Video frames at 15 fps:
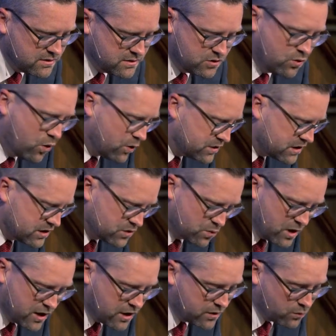Do horses
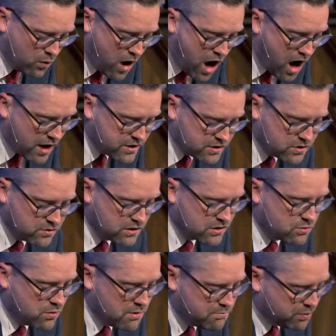run on rocks, or
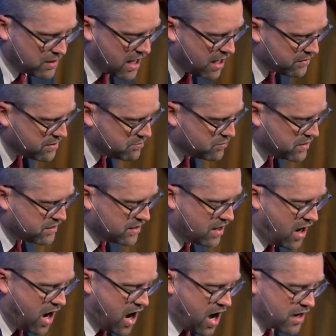does one plow them with an
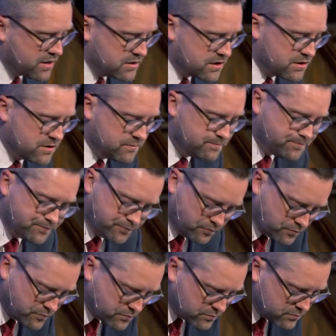ox?
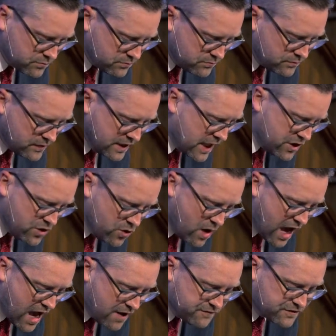Yet you
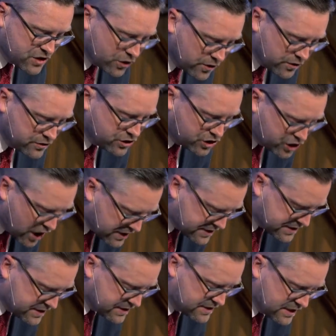have turned
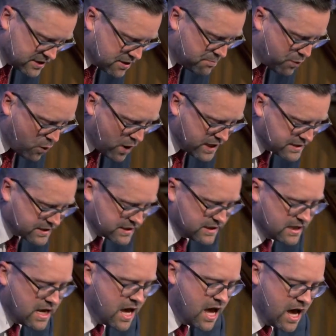justice into
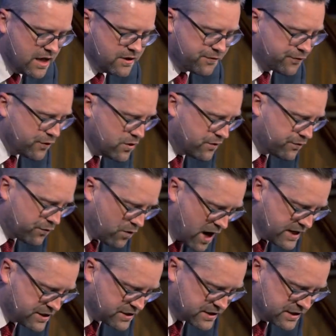poison and the fruit of
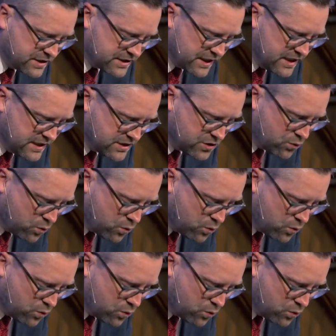righteousness into